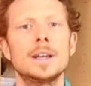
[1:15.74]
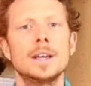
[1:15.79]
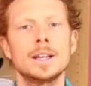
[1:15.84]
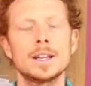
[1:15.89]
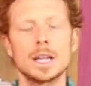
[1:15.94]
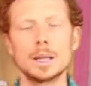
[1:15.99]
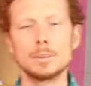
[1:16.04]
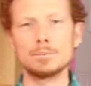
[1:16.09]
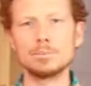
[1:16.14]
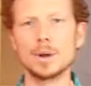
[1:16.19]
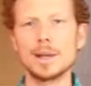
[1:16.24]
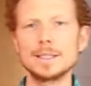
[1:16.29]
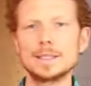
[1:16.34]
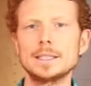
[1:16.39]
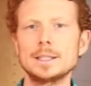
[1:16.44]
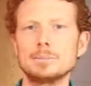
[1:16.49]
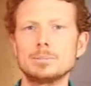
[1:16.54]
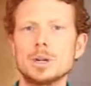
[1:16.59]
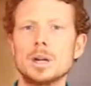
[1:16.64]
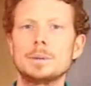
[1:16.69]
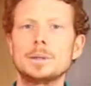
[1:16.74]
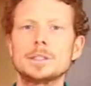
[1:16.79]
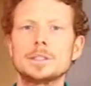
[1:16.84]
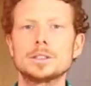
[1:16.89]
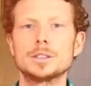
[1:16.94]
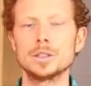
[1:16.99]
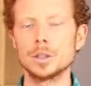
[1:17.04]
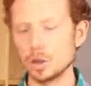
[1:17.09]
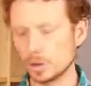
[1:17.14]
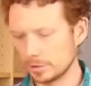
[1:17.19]
Now, the basic
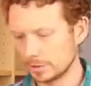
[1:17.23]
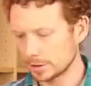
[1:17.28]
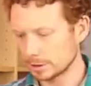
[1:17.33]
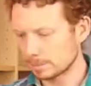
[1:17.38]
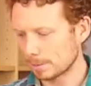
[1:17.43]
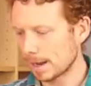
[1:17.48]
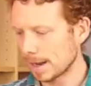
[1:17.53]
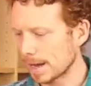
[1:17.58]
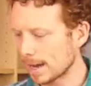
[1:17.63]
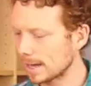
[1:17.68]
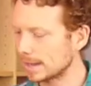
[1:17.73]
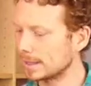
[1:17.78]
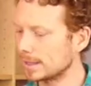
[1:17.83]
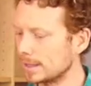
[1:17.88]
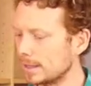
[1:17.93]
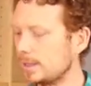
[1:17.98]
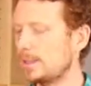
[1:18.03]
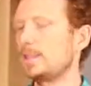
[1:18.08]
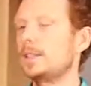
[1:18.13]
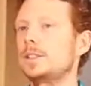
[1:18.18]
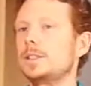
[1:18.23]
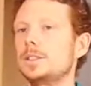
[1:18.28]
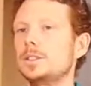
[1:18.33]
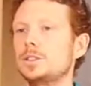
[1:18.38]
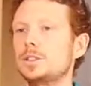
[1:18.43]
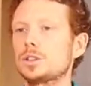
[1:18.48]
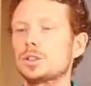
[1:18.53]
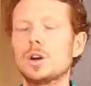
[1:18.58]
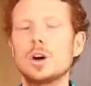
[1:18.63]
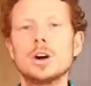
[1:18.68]
premise of this bag
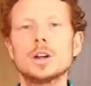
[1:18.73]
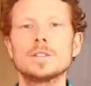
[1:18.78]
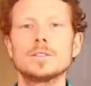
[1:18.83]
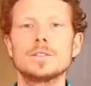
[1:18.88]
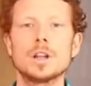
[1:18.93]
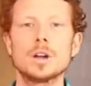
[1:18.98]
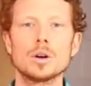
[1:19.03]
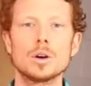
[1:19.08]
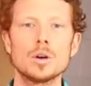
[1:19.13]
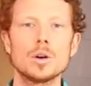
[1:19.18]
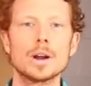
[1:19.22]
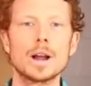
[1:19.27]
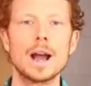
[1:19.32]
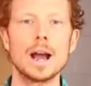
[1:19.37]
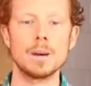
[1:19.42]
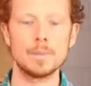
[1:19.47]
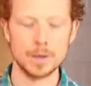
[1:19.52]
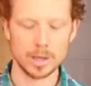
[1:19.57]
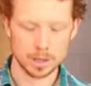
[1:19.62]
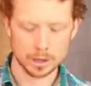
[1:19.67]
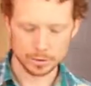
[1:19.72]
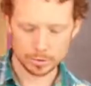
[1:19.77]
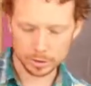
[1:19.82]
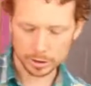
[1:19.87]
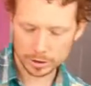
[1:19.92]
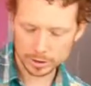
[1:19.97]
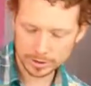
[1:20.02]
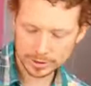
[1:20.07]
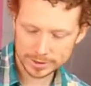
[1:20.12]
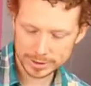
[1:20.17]
is kind of like origami. You've
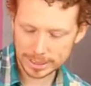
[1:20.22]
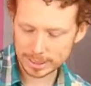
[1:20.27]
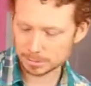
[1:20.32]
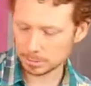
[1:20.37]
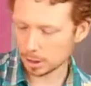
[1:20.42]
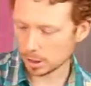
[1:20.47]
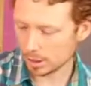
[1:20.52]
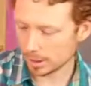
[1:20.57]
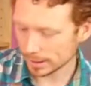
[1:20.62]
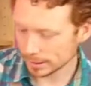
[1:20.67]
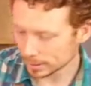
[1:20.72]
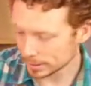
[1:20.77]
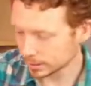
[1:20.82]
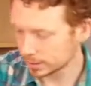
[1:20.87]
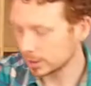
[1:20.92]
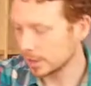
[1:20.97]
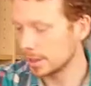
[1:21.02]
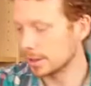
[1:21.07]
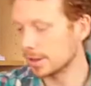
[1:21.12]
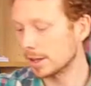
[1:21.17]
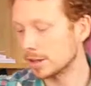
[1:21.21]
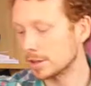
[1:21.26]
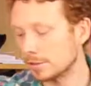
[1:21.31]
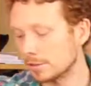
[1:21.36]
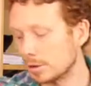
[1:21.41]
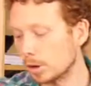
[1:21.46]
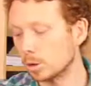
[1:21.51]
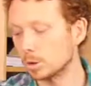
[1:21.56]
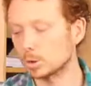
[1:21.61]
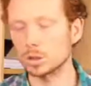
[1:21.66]
got seam lines that you
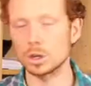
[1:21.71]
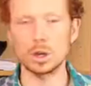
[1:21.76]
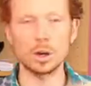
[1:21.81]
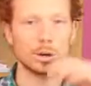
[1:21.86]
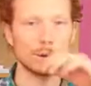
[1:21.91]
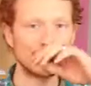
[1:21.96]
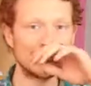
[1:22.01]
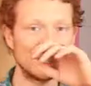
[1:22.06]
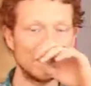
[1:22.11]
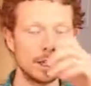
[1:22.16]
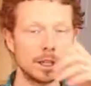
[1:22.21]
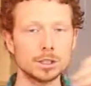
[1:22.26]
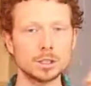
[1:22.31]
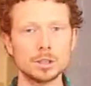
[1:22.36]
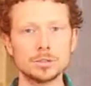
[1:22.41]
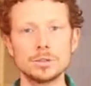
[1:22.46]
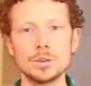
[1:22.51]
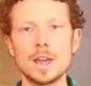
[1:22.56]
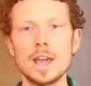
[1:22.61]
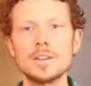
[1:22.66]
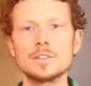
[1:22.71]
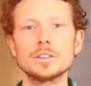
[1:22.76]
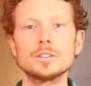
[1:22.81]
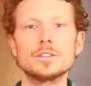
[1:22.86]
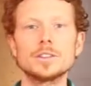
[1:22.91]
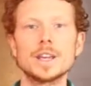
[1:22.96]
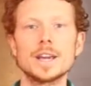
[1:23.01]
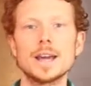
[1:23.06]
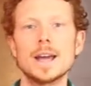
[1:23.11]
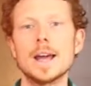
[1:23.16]
fold along. So if you ever
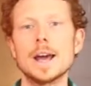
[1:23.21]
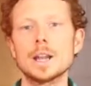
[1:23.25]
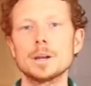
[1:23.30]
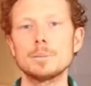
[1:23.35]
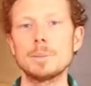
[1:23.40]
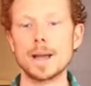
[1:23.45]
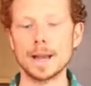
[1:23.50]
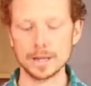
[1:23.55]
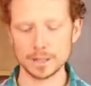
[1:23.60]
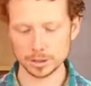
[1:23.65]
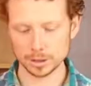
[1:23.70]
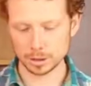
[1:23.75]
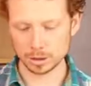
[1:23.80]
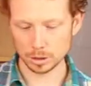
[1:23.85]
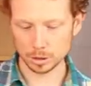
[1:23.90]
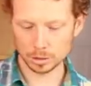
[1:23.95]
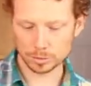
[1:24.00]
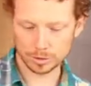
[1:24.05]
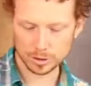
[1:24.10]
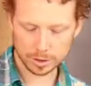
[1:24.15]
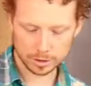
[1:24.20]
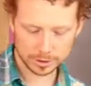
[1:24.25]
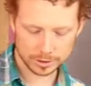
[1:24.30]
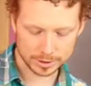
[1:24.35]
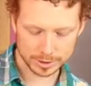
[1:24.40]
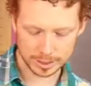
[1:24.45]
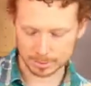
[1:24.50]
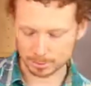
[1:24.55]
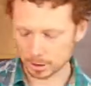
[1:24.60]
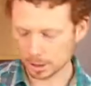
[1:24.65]
forget how to pack it, just look for those
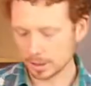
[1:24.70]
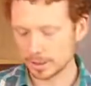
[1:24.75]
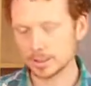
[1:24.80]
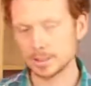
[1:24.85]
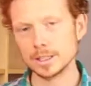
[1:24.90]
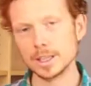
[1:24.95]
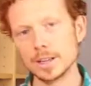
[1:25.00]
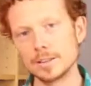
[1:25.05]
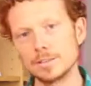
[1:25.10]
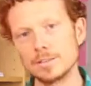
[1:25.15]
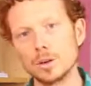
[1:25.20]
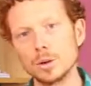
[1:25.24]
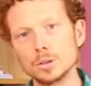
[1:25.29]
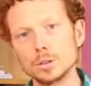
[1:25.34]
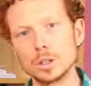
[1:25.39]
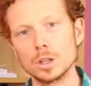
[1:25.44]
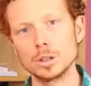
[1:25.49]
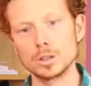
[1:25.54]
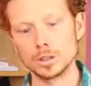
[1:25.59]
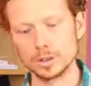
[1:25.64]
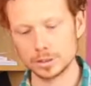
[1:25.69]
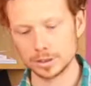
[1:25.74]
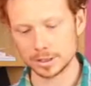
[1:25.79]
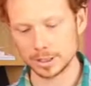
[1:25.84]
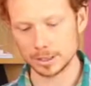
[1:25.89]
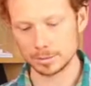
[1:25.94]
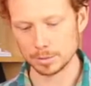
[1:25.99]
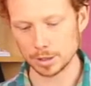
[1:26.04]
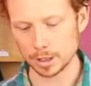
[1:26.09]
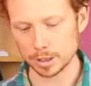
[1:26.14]
seam lines and fold along those
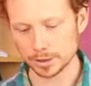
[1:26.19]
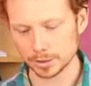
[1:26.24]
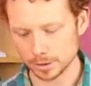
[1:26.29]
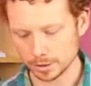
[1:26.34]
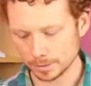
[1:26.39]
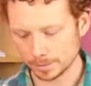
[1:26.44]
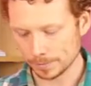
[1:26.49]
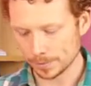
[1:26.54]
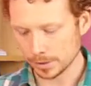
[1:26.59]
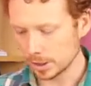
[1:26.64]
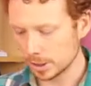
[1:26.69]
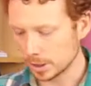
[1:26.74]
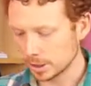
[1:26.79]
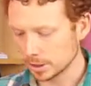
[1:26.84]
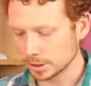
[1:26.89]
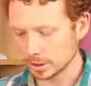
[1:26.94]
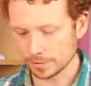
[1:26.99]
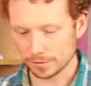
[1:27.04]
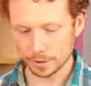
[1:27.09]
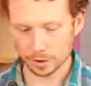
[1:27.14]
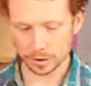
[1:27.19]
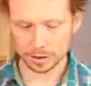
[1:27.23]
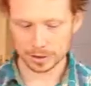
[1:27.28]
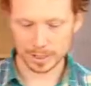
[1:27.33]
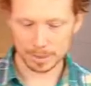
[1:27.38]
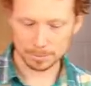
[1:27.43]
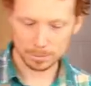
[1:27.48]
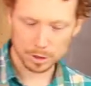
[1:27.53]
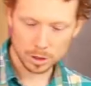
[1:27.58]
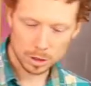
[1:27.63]
seam lines. So the first
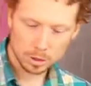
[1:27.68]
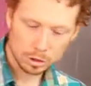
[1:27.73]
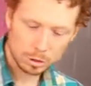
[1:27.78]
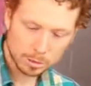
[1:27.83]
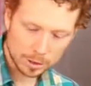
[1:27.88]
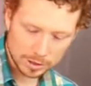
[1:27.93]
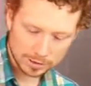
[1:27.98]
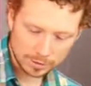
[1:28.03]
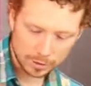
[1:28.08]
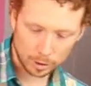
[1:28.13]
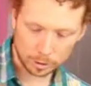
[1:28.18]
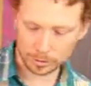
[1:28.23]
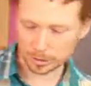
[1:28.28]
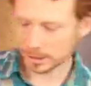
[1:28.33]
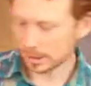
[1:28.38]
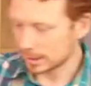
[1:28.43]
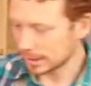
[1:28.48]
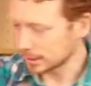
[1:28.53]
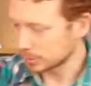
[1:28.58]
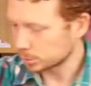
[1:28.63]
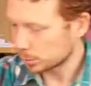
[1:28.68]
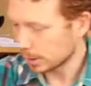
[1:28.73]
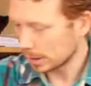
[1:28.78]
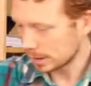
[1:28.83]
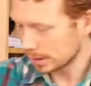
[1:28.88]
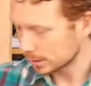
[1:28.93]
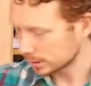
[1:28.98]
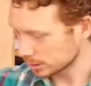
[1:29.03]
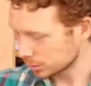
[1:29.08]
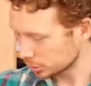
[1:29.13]
step will be to fold in these
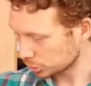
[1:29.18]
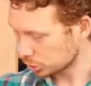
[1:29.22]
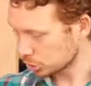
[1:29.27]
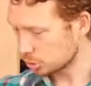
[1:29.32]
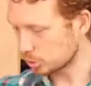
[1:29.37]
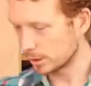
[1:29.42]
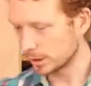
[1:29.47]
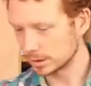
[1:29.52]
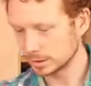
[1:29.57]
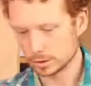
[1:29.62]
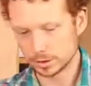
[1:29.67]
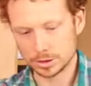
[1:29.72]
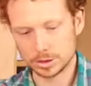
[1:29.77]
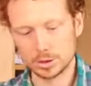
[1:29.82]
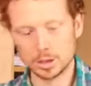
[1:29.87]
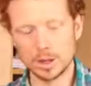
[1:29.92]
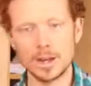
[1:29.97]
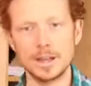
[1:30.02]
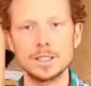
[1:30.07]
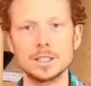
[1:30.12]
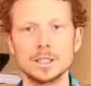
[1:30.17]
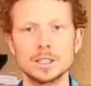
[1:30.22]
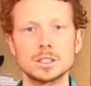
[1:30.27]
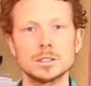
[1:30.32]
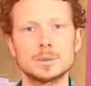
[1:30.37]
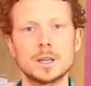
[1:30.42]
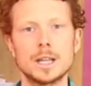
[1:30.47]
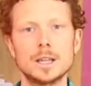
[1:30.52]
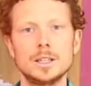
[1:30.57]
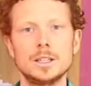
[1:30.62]
wings, the two wings on the side, just to
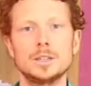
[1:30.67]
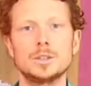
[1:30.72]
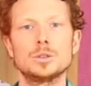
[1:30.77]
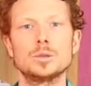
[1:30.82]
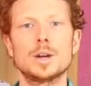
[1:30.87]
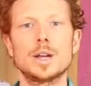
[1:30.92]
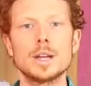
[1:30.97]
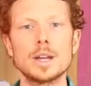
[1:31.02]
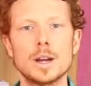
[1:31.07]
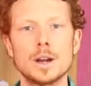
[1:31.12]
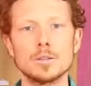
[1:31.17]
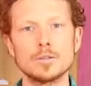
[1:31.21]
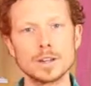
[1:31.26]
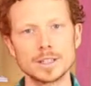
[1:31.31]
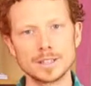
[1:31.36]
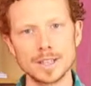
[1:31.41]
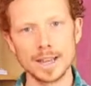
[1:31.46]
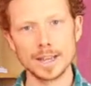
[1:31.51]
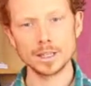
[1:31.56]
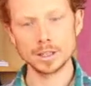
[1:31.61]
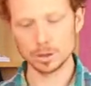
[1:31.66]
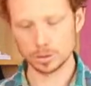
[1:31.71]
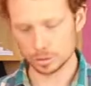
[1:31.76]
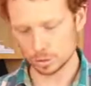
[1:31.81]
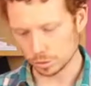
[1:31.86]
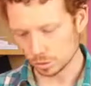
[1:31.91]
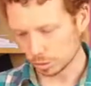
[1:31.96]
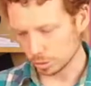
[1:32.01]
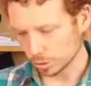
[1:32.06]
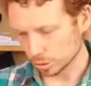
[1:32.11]
get it into a rectangular
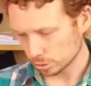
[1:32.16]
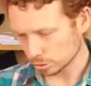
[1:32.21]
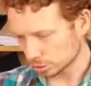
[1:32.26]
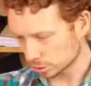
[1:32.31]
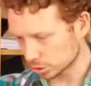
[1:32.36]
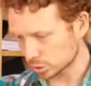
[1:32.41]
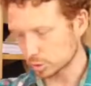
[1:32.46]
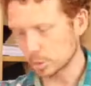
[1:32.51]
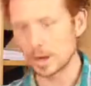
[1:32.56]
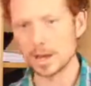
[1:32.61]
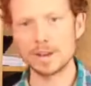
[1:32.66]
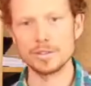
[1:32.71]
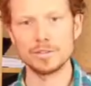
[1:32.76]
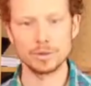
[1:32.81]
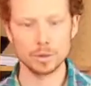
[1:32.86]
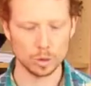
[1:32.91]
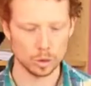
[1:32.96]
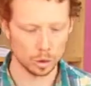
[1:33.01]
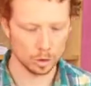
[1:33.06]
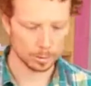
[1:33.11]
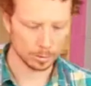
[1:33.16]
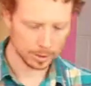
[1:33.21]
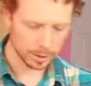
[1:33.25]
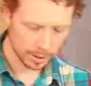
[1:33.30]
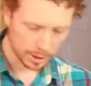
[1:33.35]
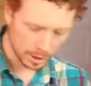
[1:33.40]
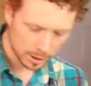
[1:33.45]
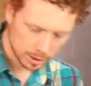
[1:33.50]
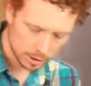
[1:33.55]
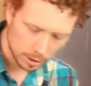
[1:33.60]
or square form.
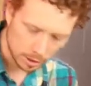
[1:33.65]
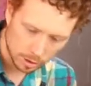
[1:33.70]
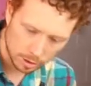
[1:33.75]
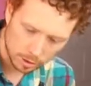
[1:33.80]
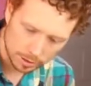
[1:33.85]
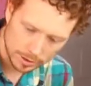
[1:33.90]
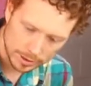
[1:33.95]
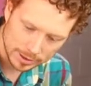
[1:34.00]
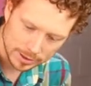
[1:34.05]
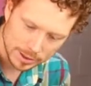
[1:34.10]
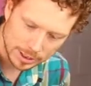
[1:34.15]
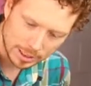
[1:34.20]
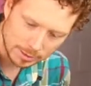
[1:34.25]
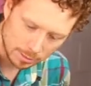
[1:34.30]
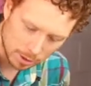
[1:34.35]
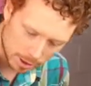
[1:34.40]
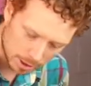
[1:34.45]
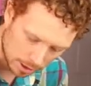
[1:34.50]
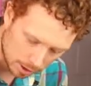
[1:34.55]
So along this seam line